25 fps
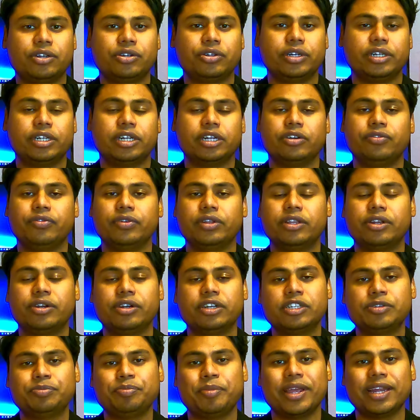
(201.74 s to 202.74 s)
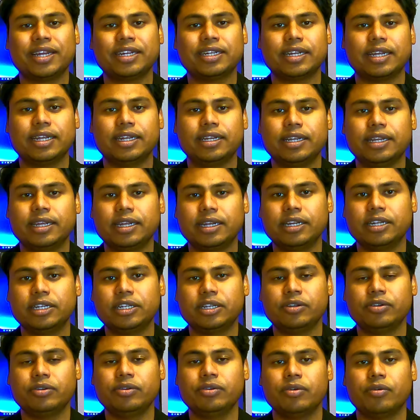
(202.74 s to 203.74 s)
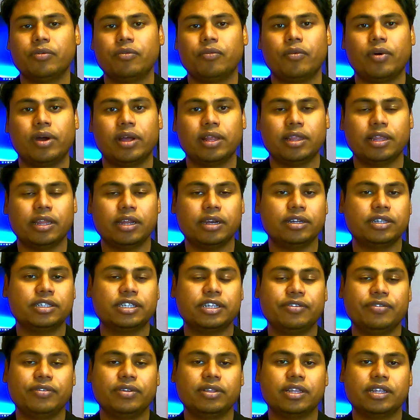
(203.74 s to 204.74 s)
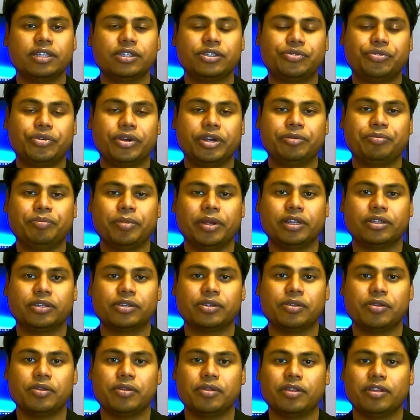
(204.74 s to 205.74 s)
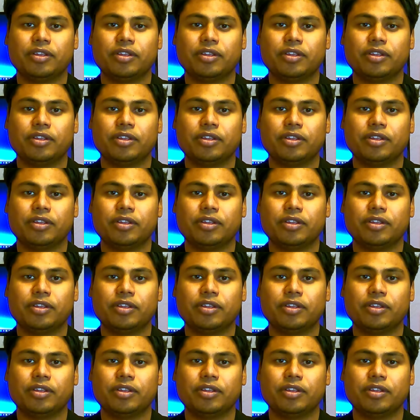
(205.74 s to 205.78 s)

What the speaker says: treated with respect and dignity while they're receiving these treatments.